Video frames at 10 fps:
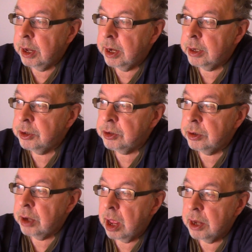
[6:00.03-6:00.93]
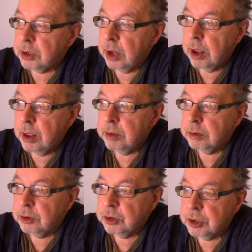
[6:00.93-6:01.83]
and is not either
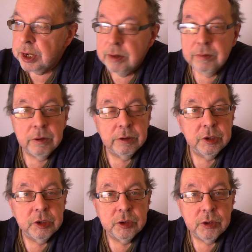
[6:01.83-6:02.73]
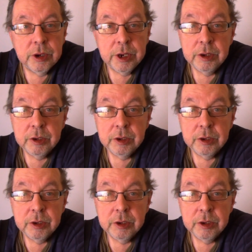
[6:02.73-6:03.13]
to save or destroy